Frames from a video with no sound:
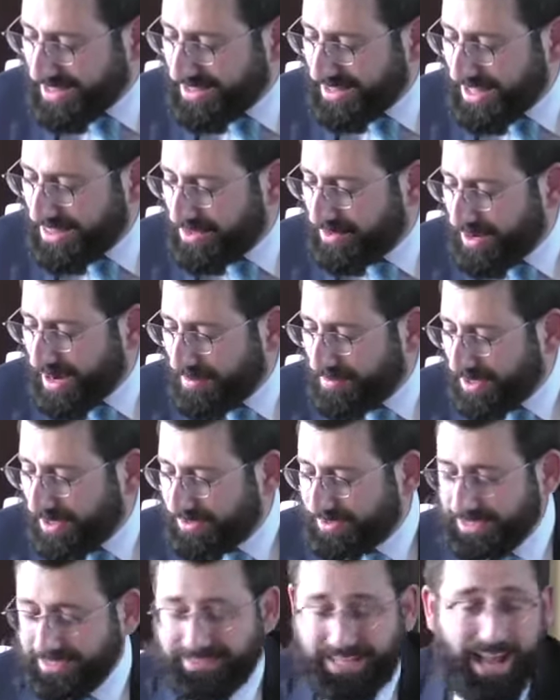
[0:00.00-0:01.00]
Then the Ramah
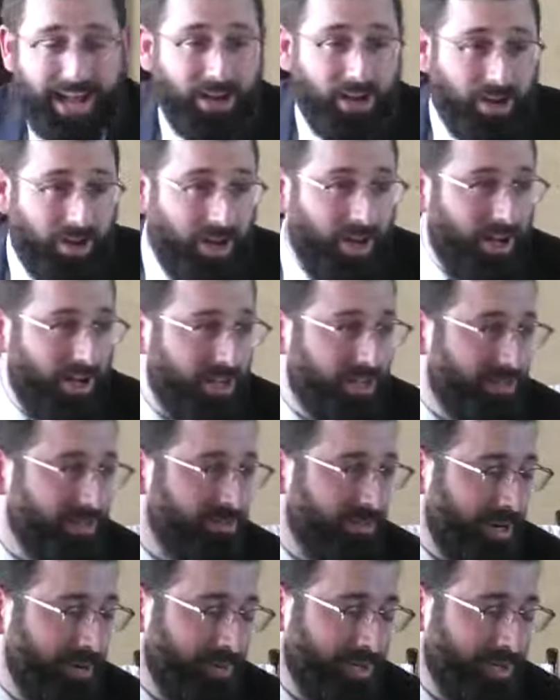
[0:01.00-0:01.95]
says, Haggah, right?